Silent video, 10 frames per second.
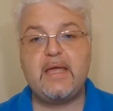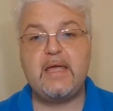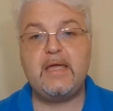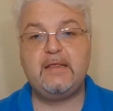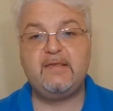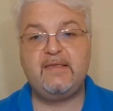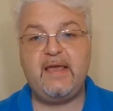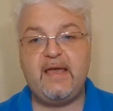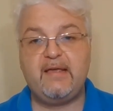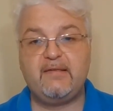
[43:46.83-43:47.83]
it
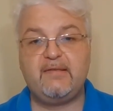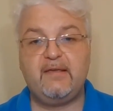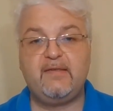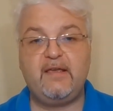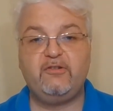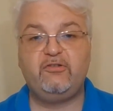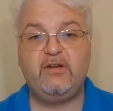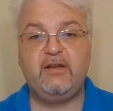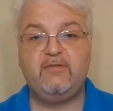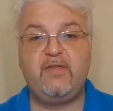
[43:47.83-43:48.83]
says
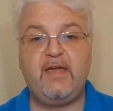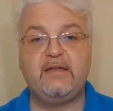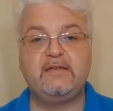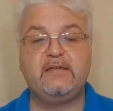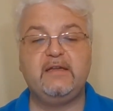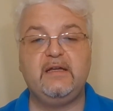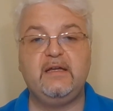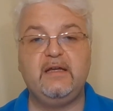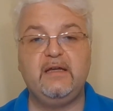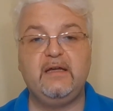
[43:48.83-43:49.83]
essentially that
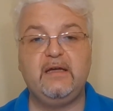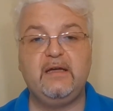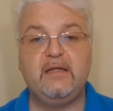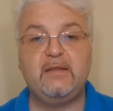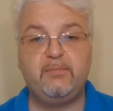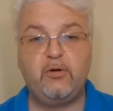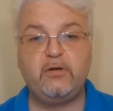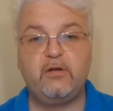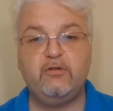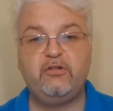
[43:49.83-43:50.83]
the
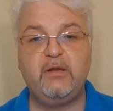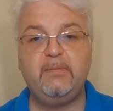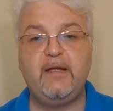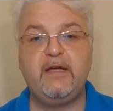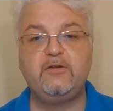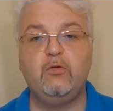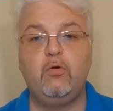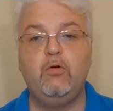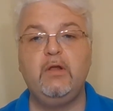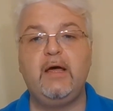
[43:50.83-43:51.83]
protocol shall apply to
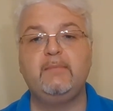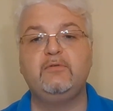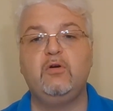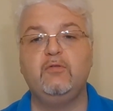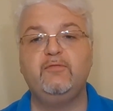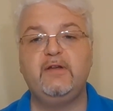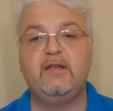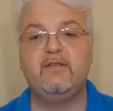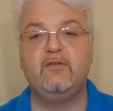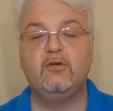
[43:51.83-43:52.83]
all armed
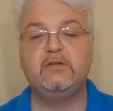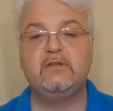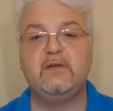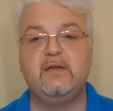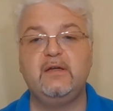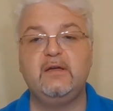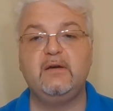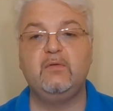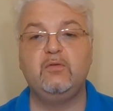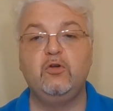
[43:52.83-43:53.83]
conflicts not
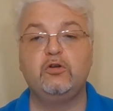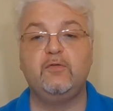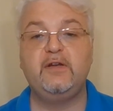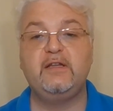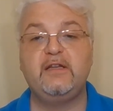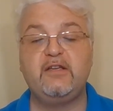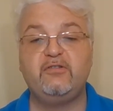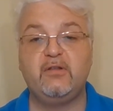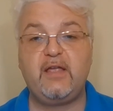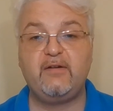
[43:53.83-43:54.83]
of an
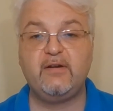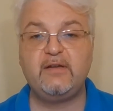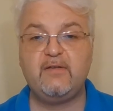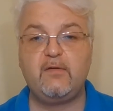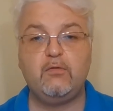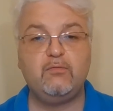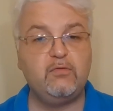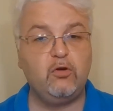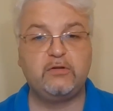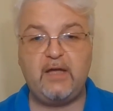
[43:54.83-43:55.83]
international character, so
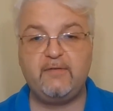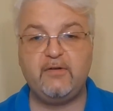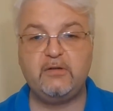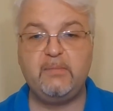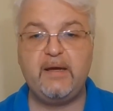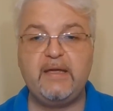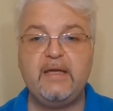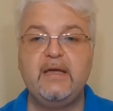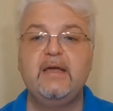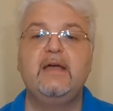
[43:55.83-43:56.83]
not covered
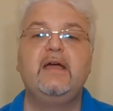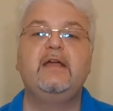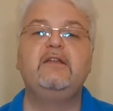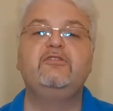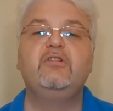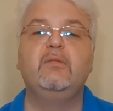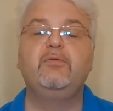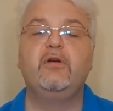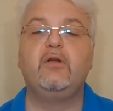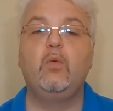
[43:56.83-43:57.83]
by additional
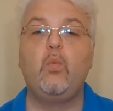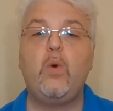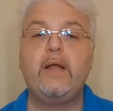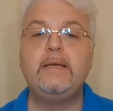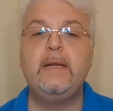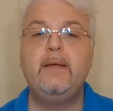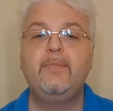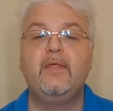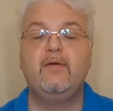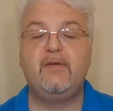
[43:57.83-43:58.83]
protocol 1,
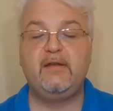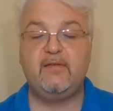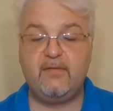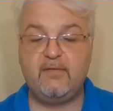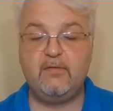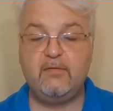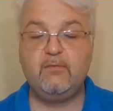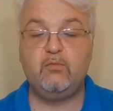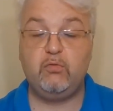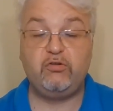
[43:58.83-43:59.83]
that is,
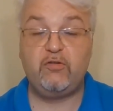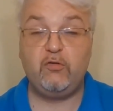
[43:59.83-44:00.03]
which is